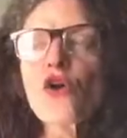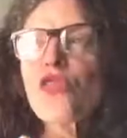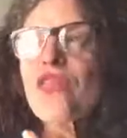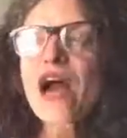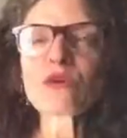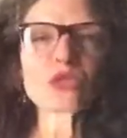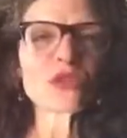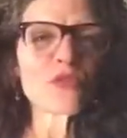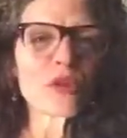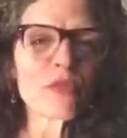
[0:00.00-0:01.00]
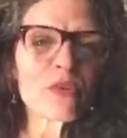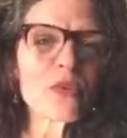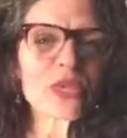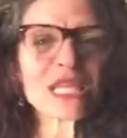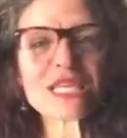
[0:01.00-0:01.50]
thousands of people
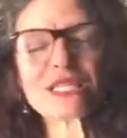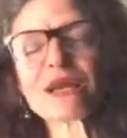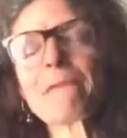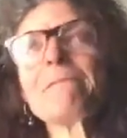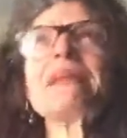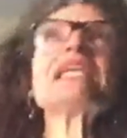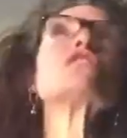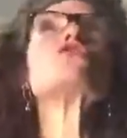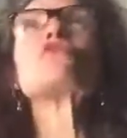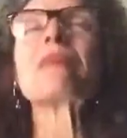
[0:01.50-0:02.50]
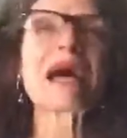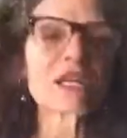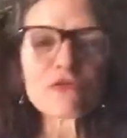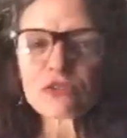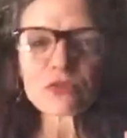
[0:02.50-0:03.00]
with these amazing,
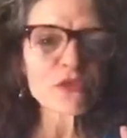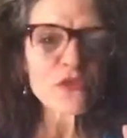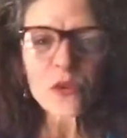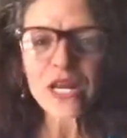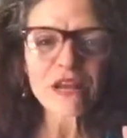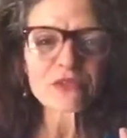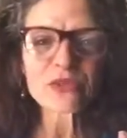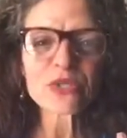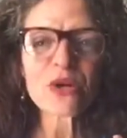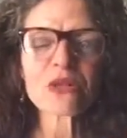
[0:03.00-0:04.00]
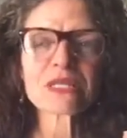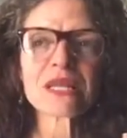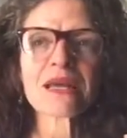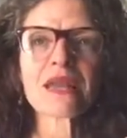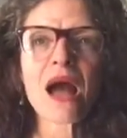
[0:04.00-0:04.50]
dramatic re before and after results.
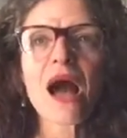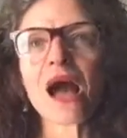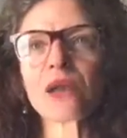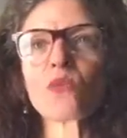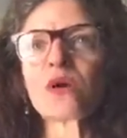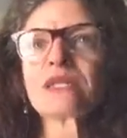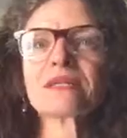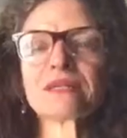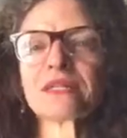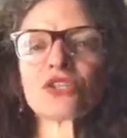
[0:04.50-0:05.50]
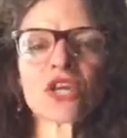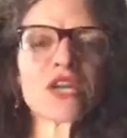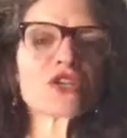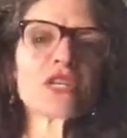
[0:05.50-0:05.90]
And I wanted to see a change.